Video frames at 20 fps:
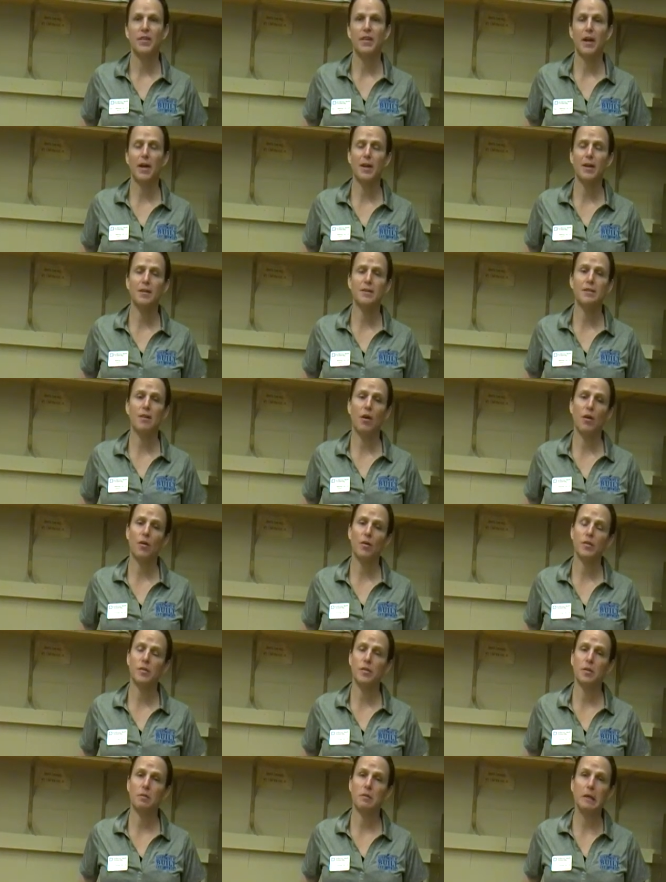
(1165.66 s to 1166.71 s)
That is
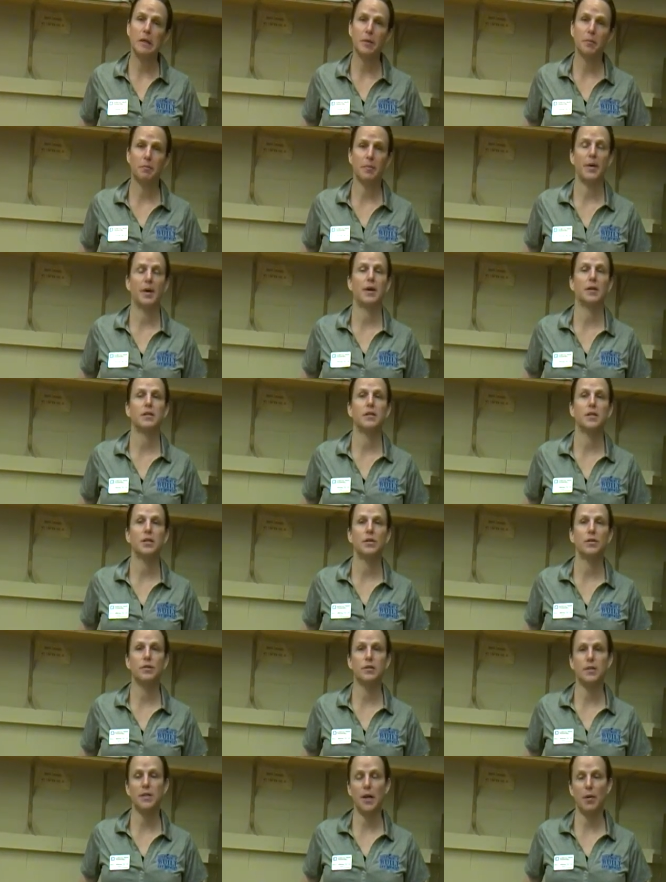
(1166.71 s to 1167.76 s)
also
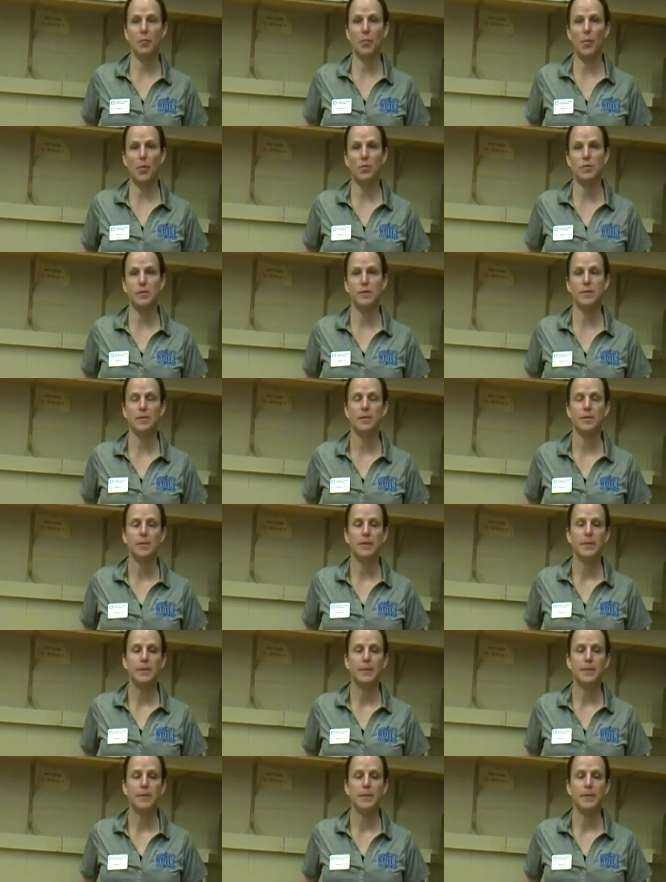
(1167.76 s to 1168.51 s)
impacting your samples.